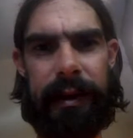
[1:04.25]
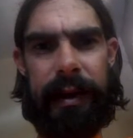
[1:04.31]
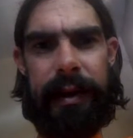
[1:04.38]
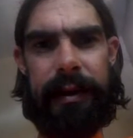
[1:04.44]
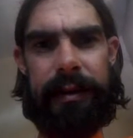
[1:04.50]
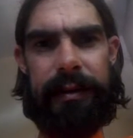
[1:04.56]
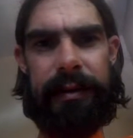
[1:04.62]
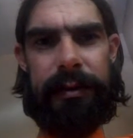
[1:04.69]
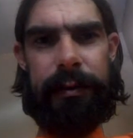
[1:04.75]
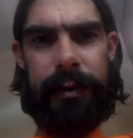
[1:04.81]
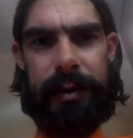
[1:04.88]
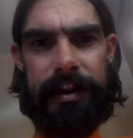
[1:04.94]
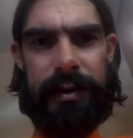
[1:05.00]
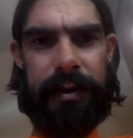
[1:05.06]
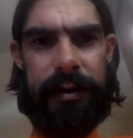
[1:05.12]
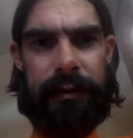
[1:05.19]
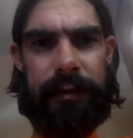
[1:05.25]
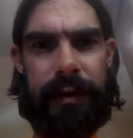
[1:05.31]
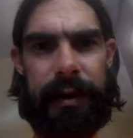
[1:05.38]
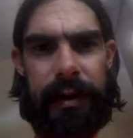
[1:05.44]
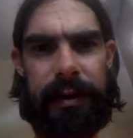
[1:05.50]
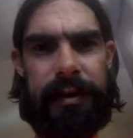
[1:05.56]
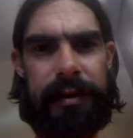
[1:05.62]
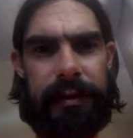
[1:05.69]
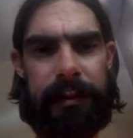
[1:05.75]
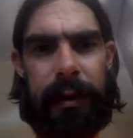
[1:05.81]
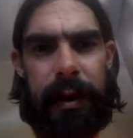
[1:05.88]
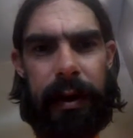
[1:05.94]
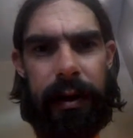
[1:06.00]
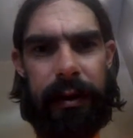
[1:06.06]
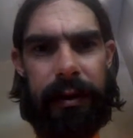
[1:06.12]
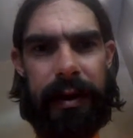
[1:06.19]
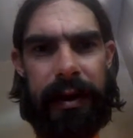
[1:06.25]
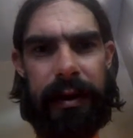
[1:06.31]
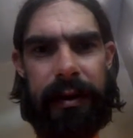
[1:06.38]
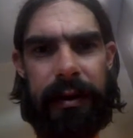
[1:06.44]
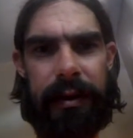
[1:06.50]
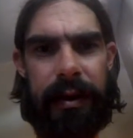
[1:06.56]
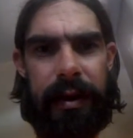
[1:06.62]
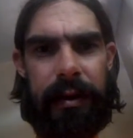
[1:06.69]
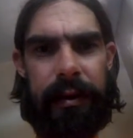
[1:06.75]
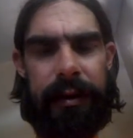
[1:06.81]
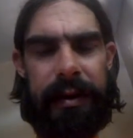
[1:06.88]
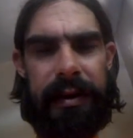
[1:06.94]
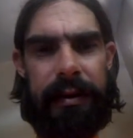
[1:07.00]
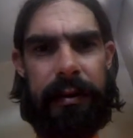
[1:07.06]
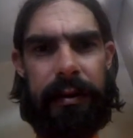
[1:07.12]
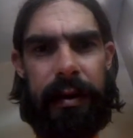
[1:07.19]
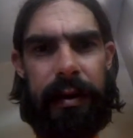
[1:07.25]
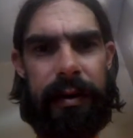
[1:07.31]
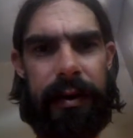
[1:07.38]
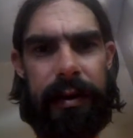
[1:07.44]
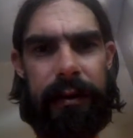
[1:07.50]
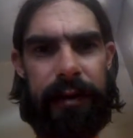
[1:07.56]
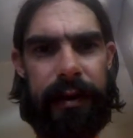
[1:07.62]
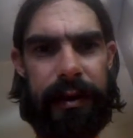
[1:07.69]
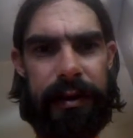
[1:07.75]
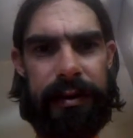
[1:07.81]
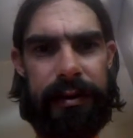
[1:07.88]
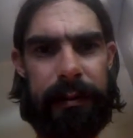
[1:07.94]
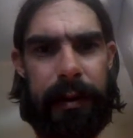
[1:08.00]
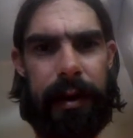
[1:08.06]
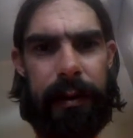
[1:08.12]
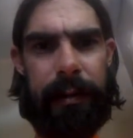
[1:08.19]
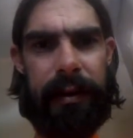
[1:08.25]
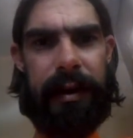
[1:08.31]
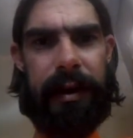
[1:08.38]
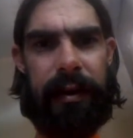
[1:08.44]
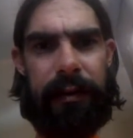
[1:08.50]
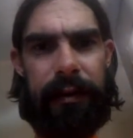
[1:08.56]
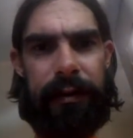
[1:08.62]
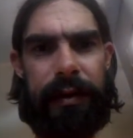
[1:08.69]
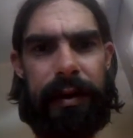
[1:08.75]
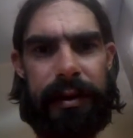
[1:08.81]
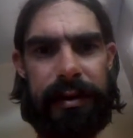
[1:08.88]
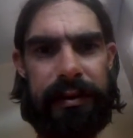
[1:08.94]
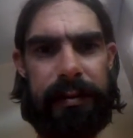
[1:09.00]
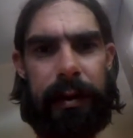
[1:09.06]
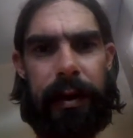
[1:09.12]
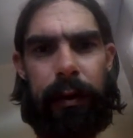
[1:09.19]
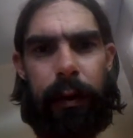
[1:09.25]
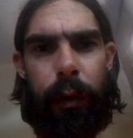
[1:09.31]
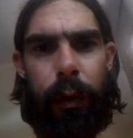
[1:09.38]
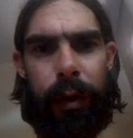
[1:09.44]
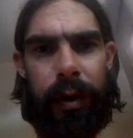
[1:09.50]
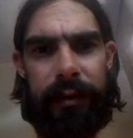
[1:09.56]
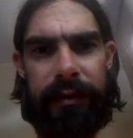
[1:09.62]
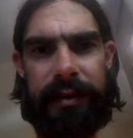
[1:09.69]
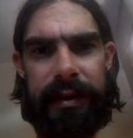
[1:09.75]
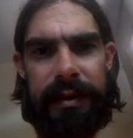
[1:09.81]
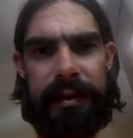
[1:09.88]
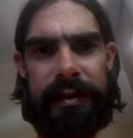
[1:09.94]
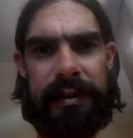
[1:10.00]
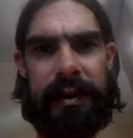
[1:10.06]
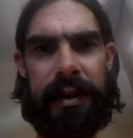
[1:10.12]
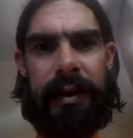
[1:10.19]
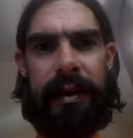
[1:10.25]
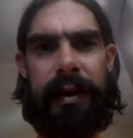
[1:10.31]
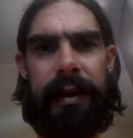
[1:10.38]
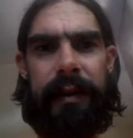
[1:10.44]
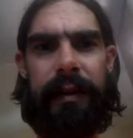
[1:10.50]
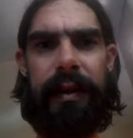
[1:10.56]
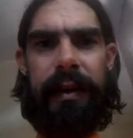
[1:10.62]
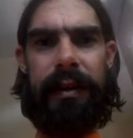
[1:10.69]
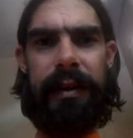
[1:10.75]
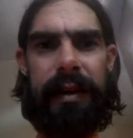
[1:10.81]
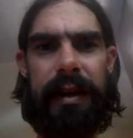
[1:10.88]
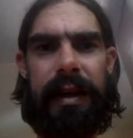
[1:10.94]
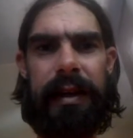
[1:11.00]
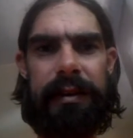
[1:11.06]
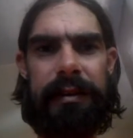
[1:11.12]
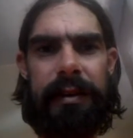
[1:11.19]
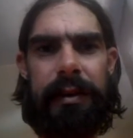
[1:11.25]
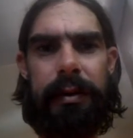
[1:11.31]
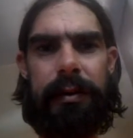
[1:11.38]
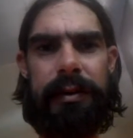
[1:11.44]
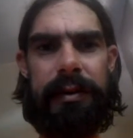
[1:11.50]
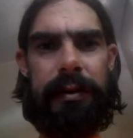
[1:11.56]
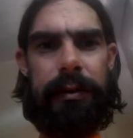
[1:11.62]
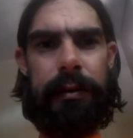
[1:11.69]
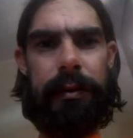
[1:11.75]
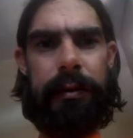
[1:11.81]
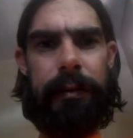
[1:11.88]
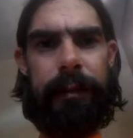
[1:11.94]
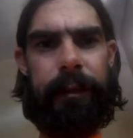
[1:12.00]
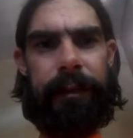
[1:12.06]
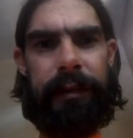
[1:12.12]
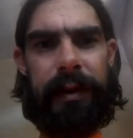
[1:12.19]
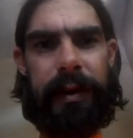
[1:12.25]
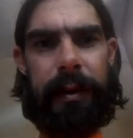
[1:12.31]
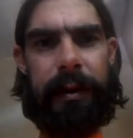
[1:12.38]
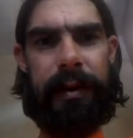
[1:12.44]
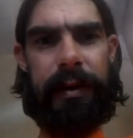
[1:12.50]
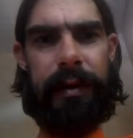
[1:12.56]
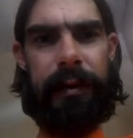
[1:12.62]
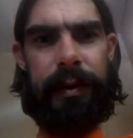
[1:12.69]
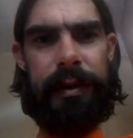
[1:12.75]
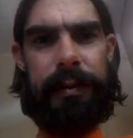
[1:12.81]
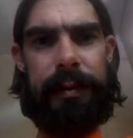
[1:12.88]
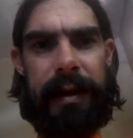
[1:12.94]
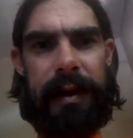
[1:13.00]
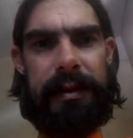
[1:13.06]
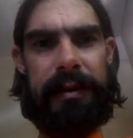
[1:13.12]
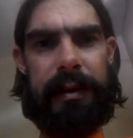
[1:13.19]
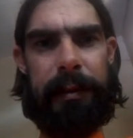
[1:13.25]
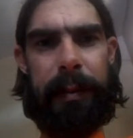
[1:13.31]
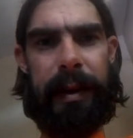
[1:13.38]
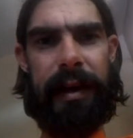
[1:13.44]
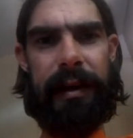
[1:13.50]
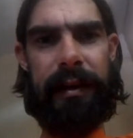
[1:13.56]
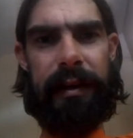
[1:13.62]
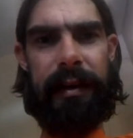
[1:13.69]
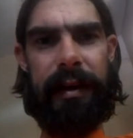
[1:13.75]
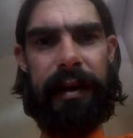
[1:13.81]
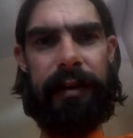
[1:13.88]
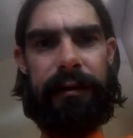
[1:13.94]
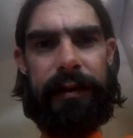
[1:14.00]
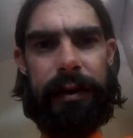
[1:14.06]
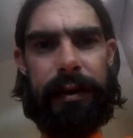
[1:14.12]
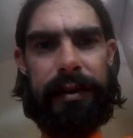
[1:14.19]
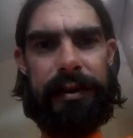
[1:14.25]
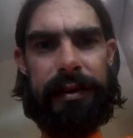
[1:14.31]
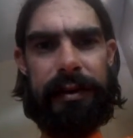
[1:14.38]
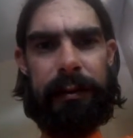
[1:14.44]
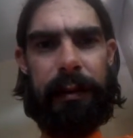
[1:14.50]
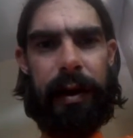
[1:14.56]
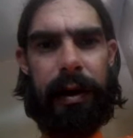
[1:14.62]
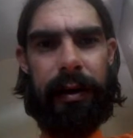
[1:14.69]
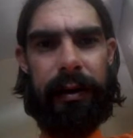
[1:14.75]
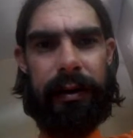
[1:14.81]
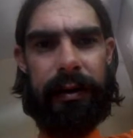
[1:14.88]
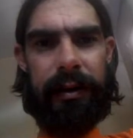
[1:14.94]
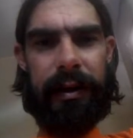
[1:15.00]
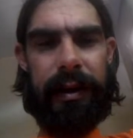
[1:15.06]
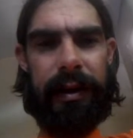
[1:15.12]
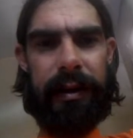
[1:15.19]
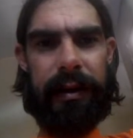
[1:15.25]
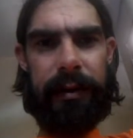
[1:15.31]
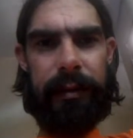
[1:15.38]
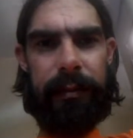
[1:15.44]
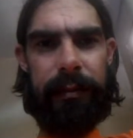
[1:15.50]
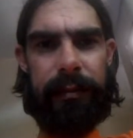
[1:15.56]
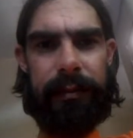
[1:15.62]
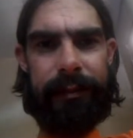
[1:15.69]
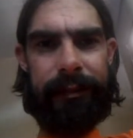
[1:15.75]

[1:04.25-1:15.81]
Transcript: lines, which are very small, and not only are they very small, but they have a very small orifice that the gas goes through, which makes the pilot light very small, like a,